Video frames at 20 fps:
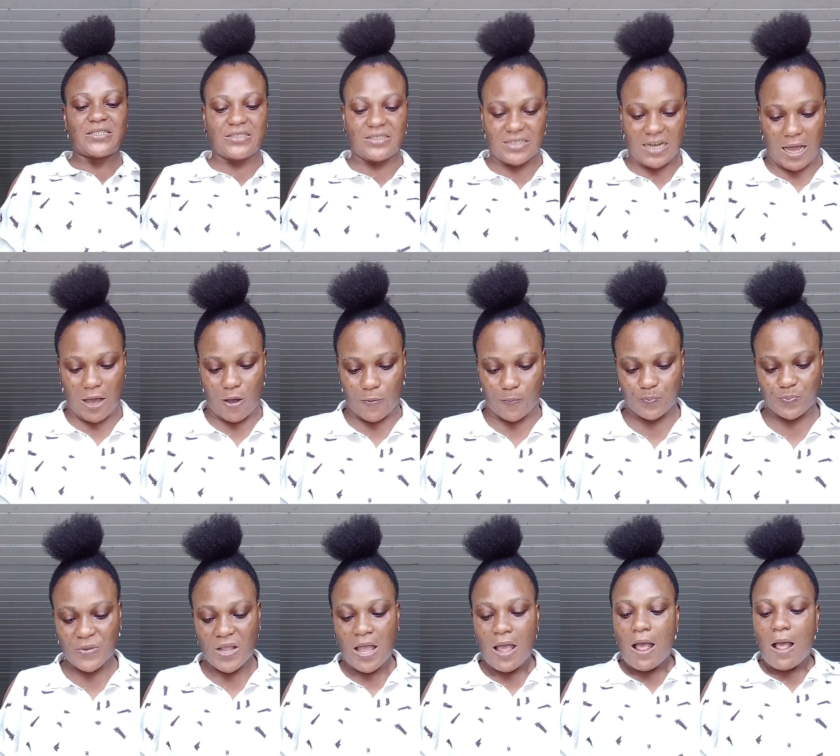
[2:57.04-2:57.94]
down.
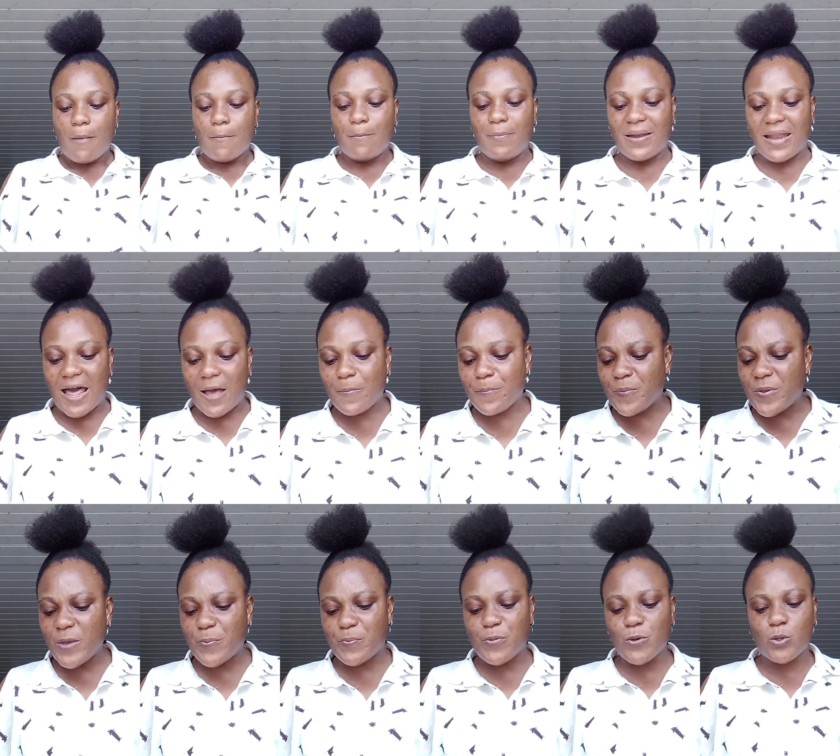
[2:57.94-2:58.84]
Black
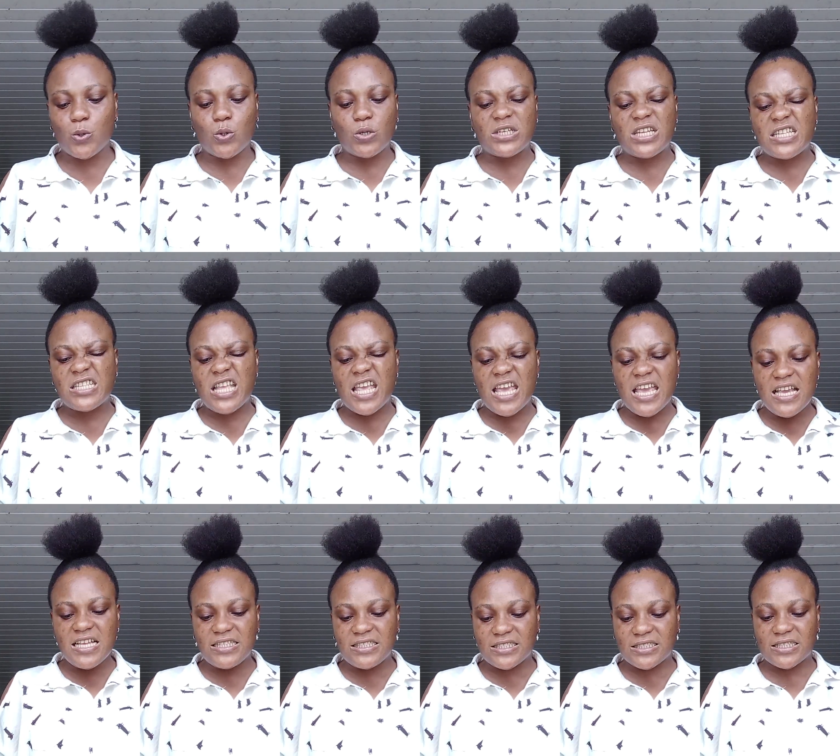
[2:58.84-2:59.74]
people couldn't
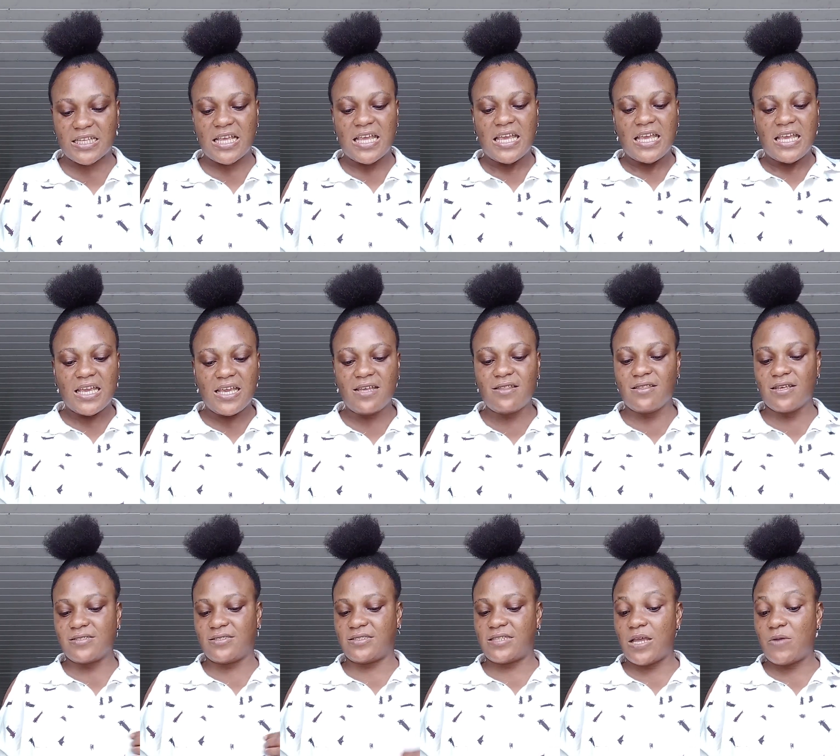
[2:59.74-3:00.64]
eat in the
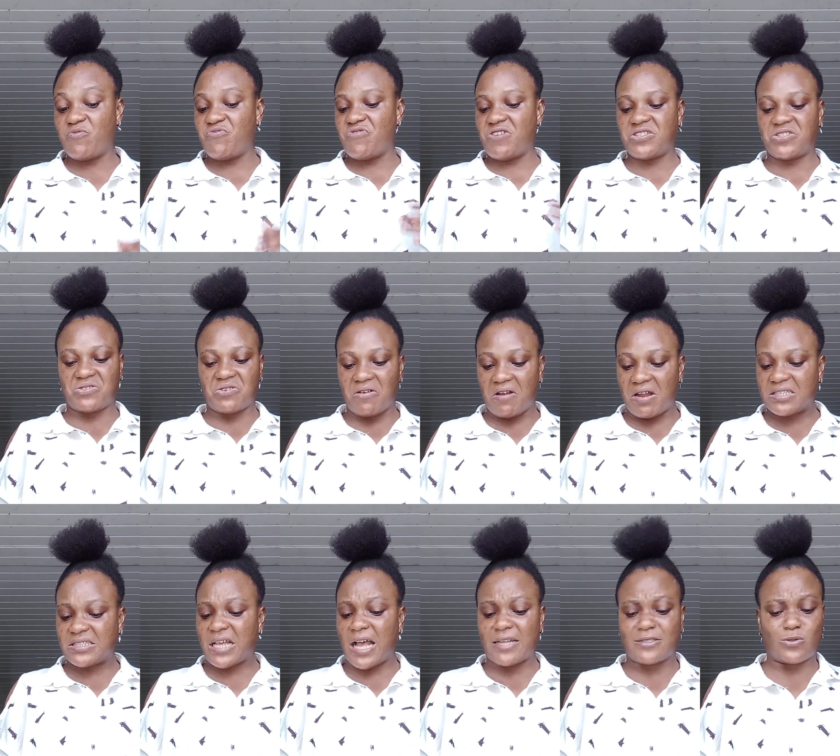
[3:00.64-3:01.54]
same restaurant
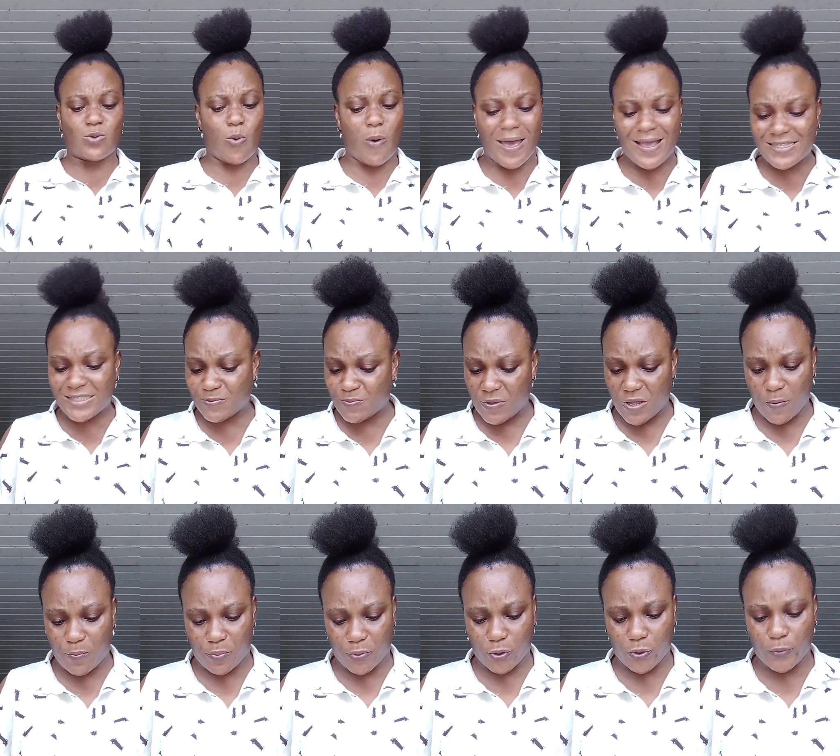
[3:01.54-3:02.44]
as white
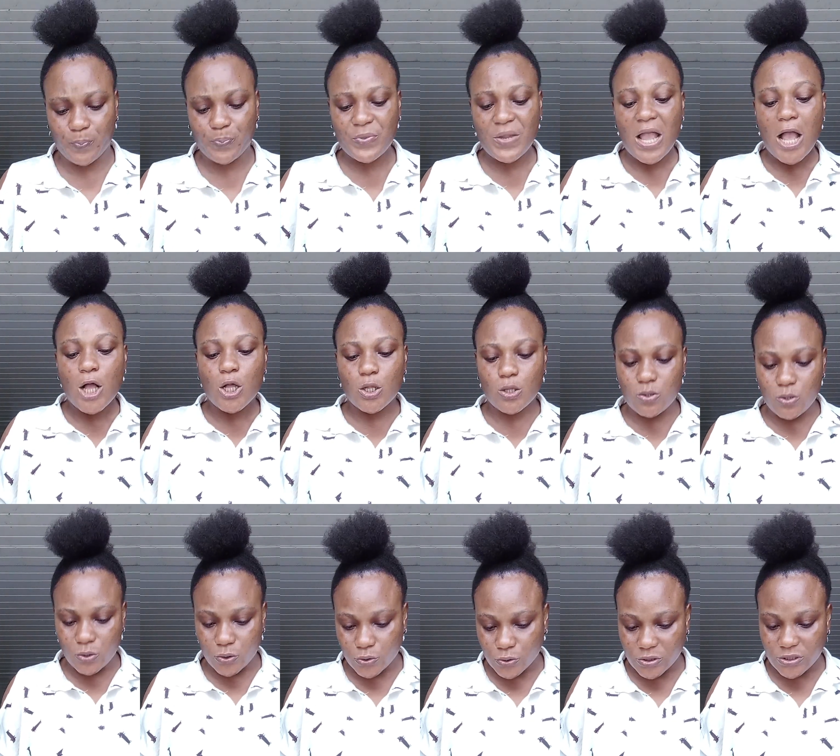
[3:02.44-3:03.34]
people
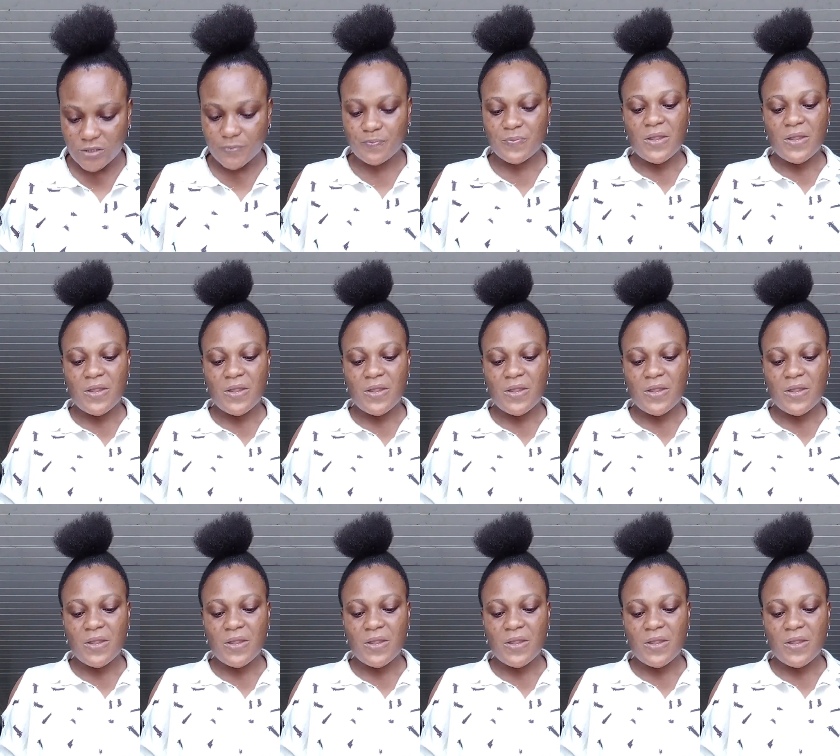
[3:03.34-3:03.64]
could.